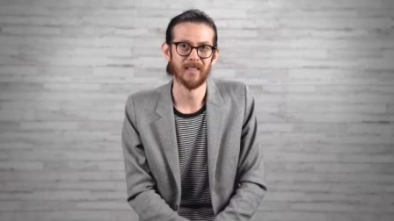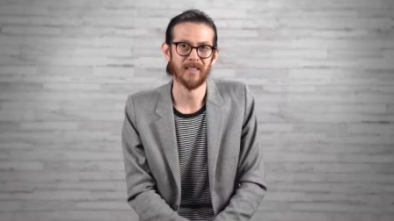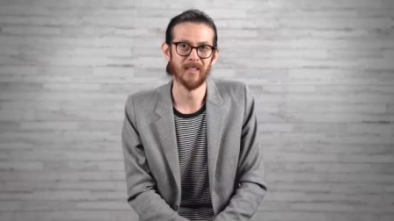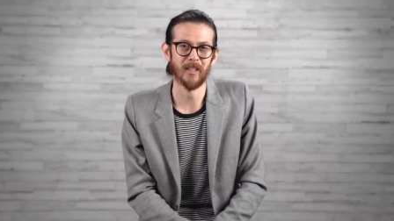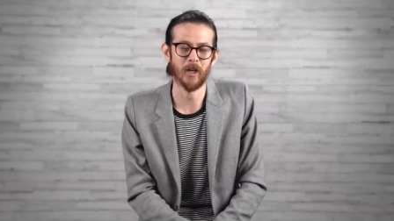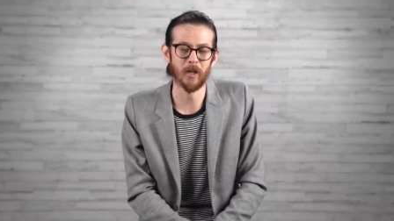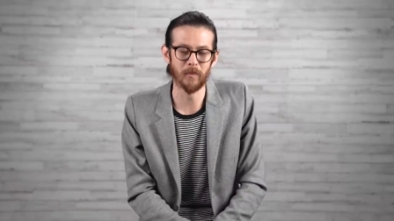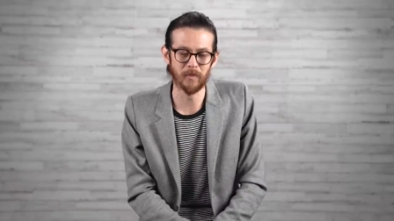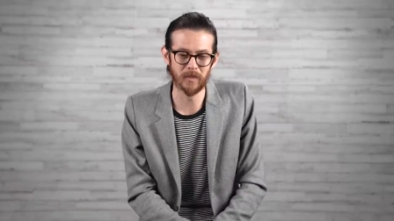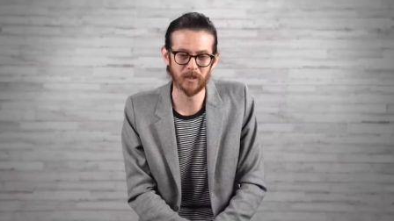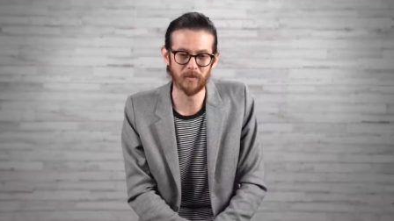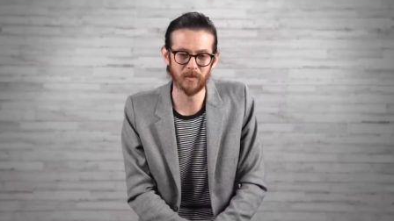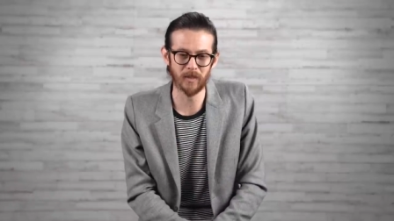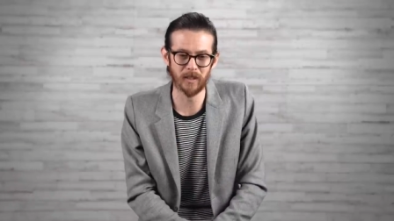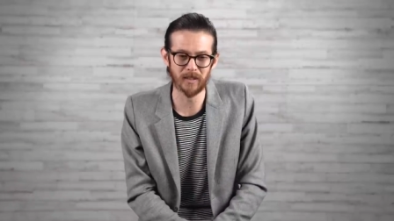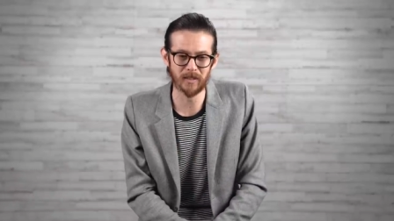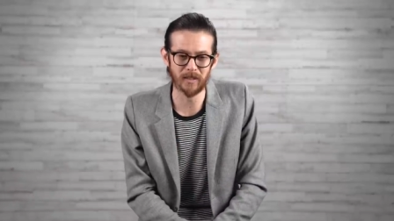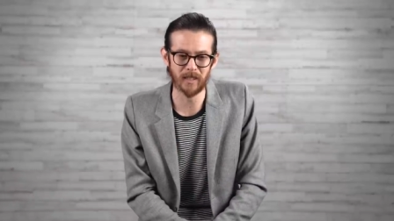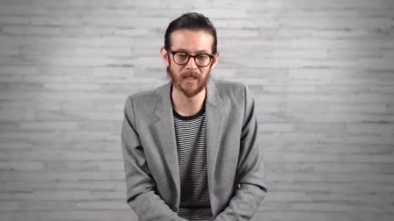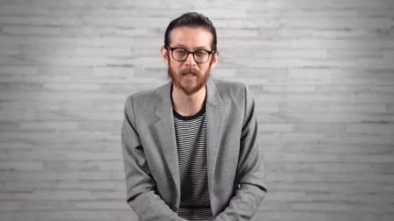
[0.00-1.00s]
I hope this
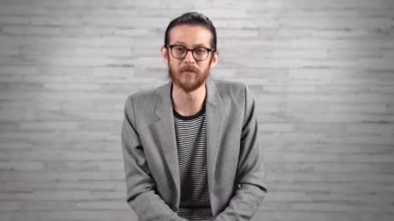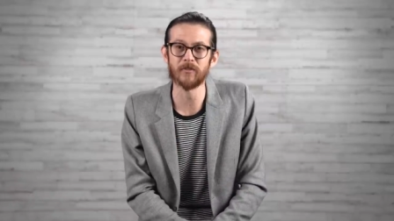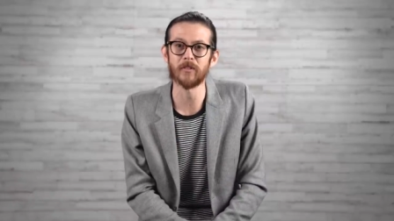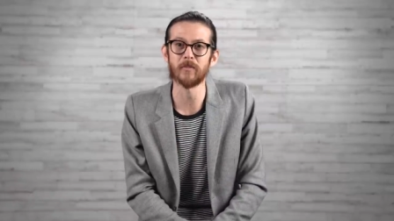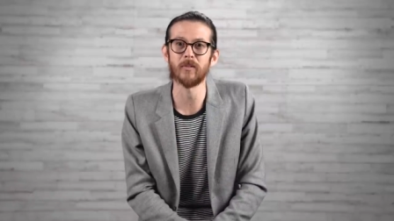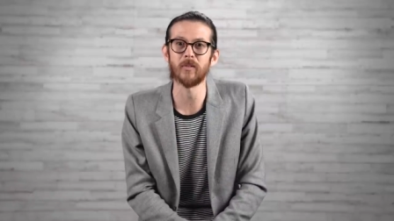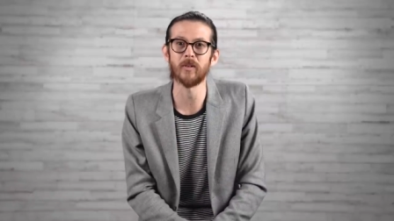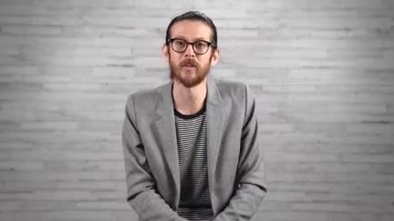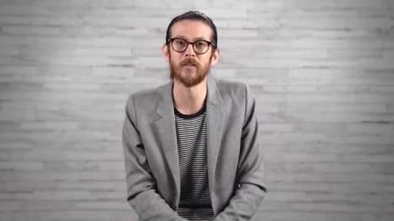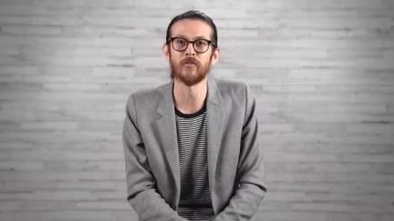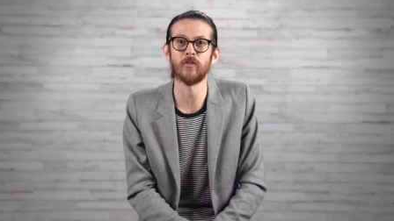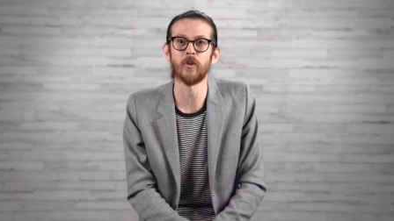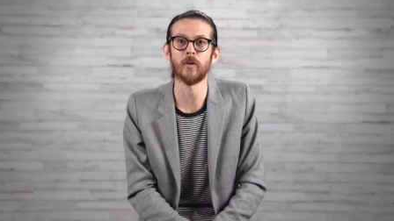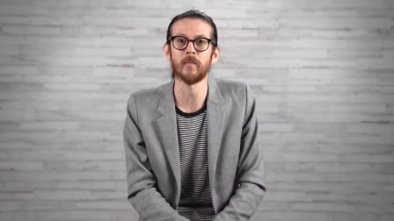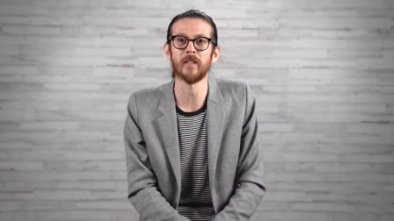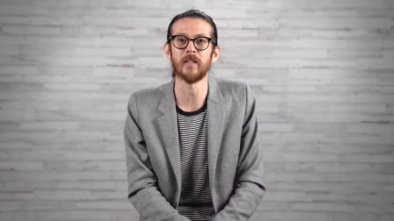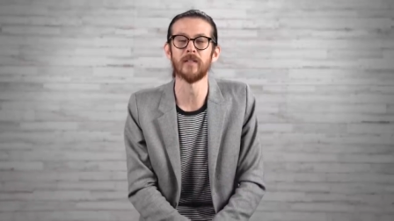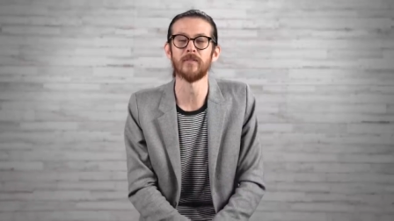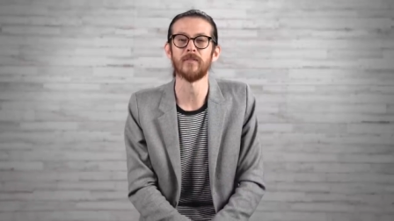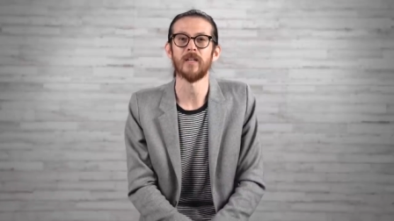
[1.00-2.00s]
was an
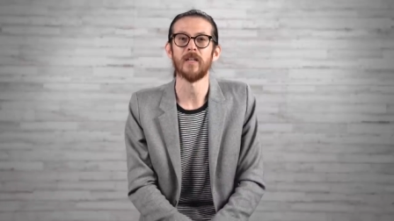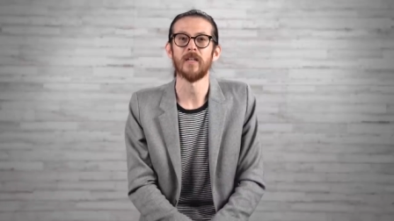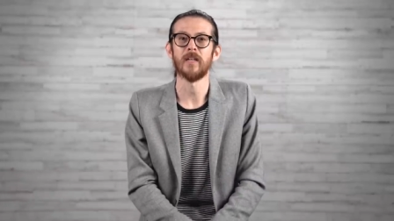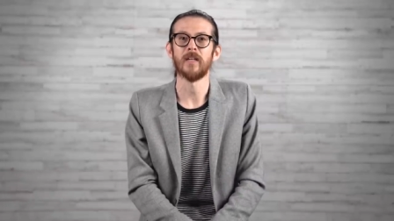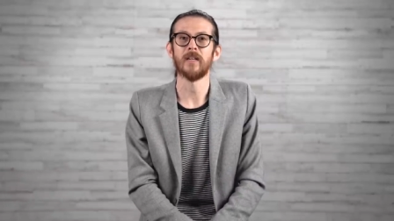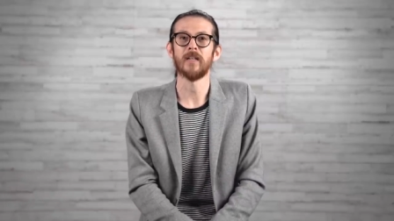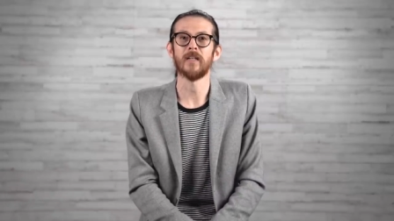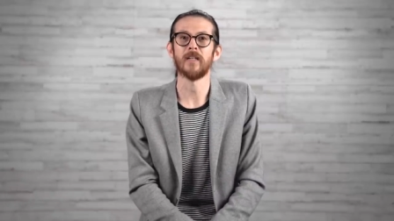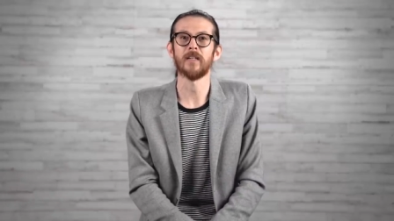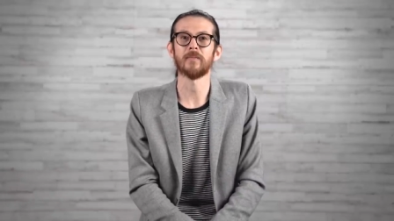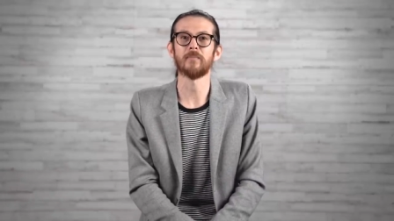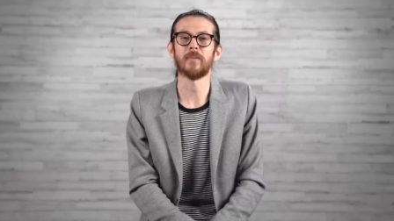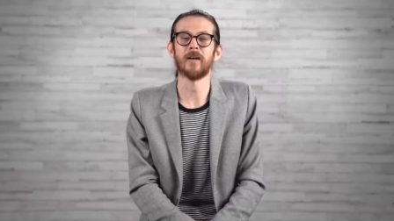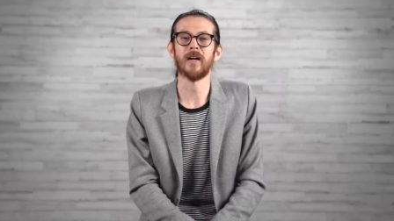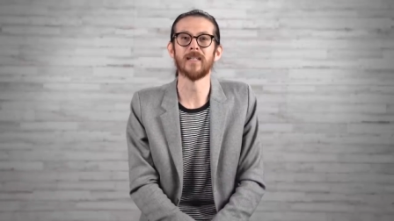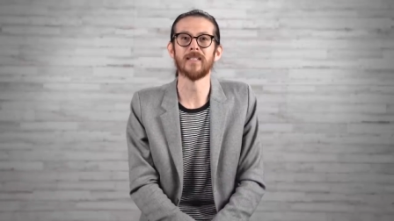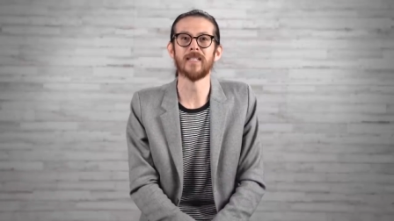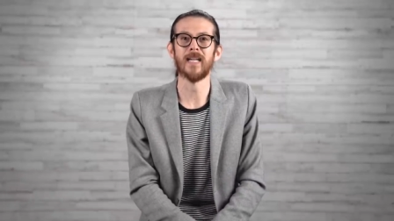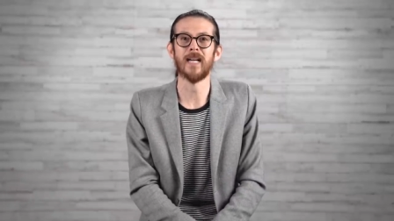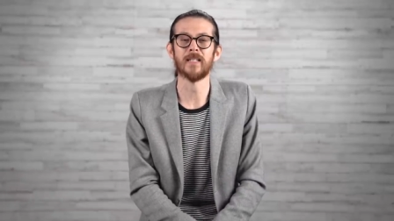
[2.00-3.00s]
informative
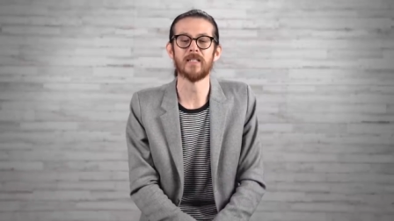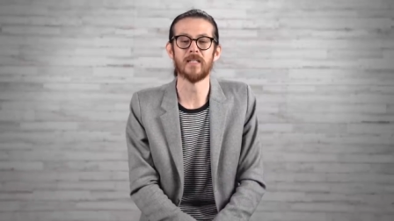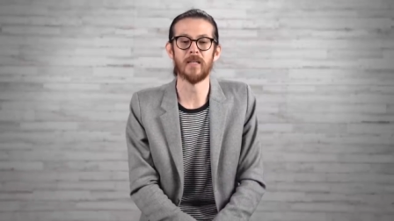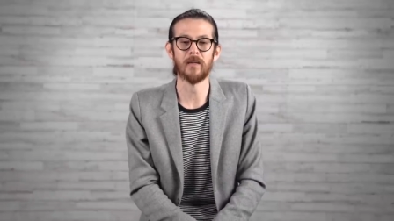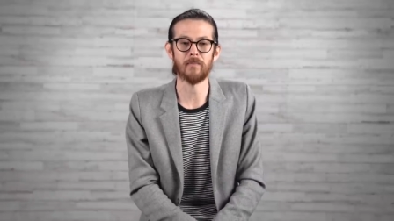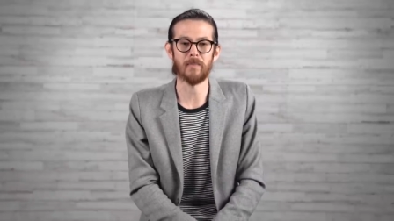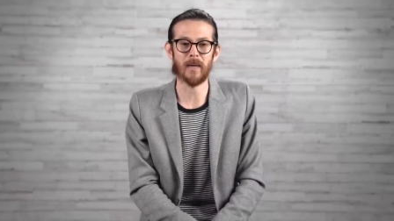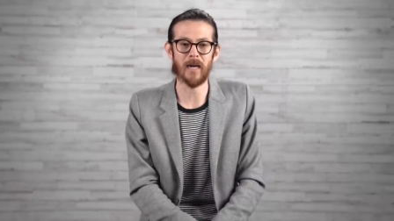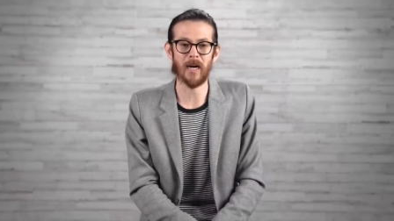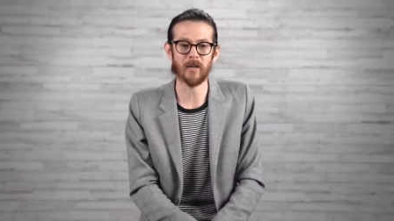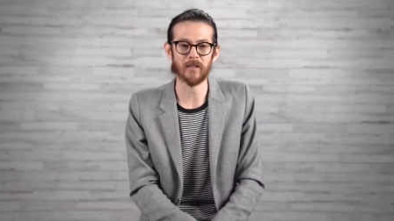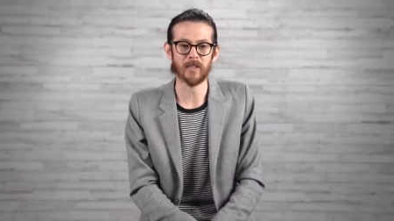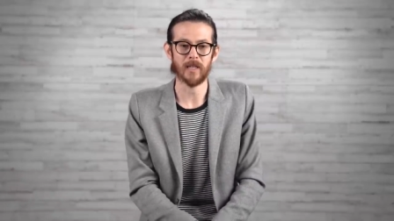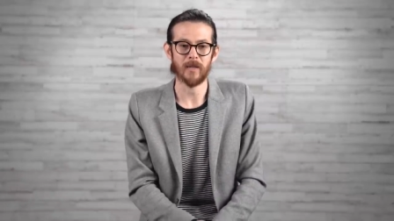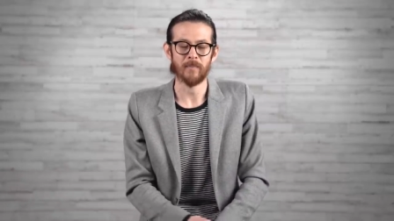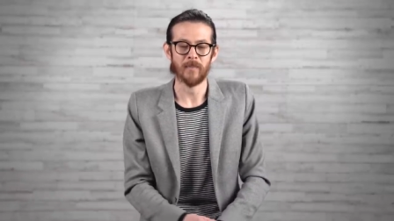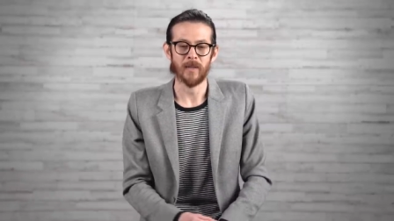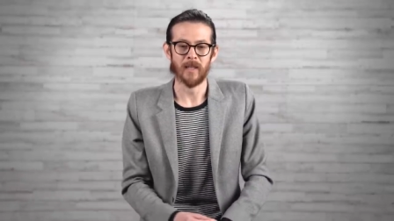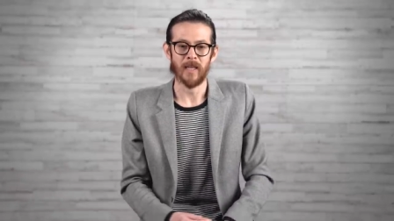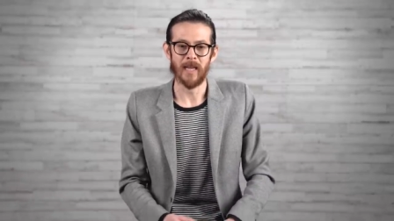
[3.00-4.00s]
podcast about
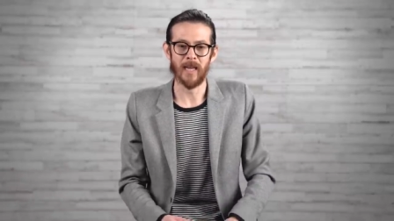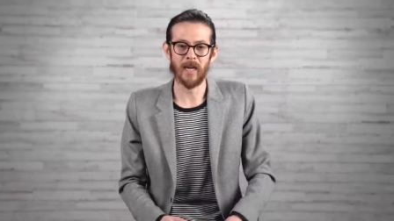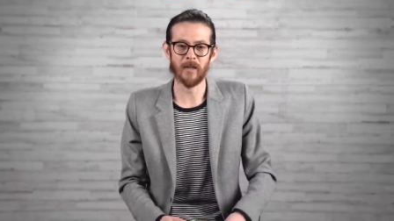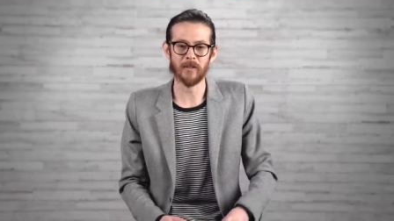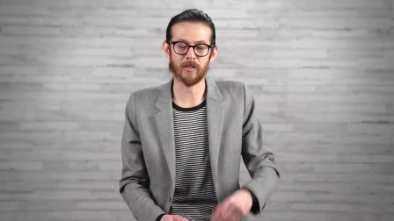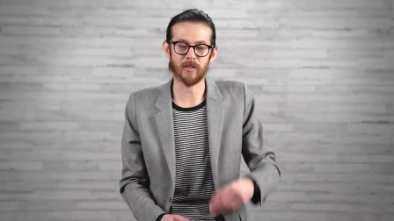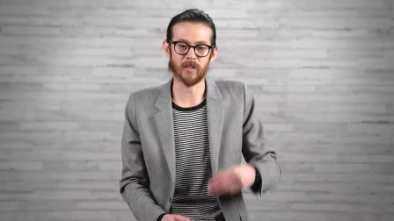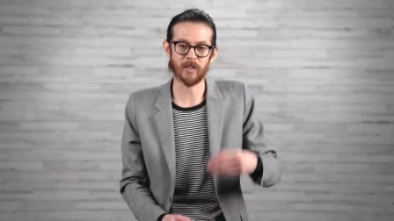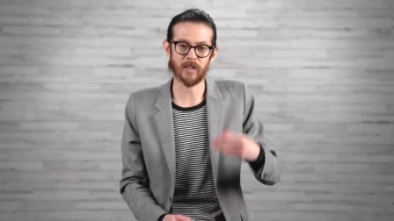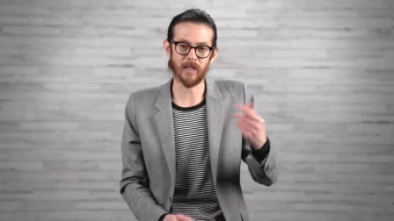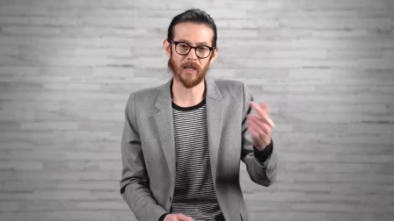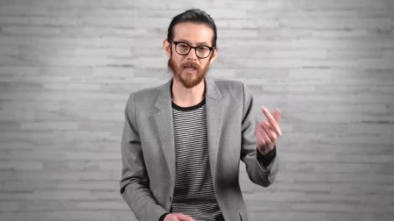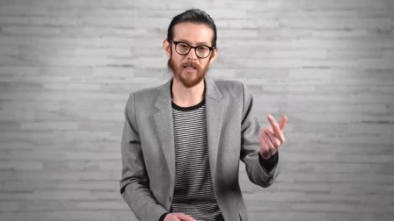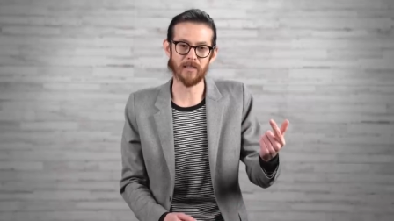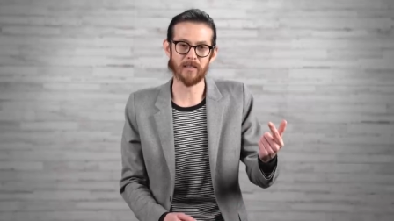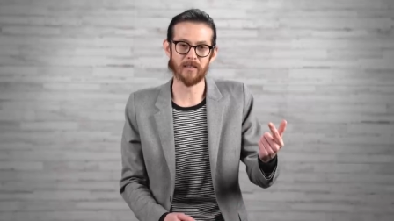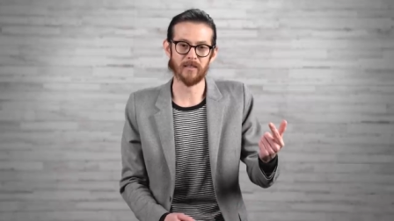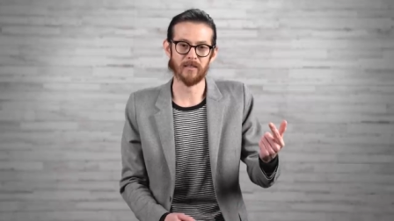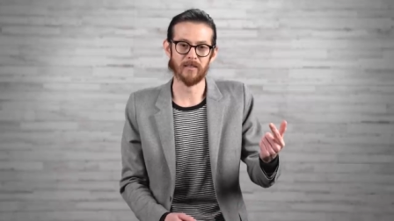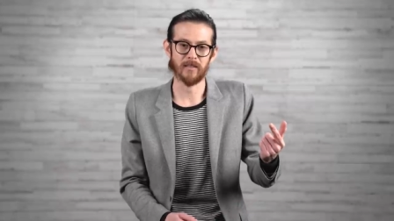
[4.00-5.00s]
how your
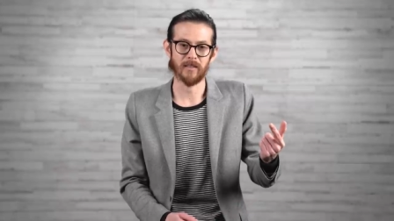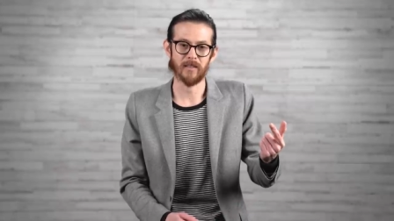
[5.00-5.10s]
gut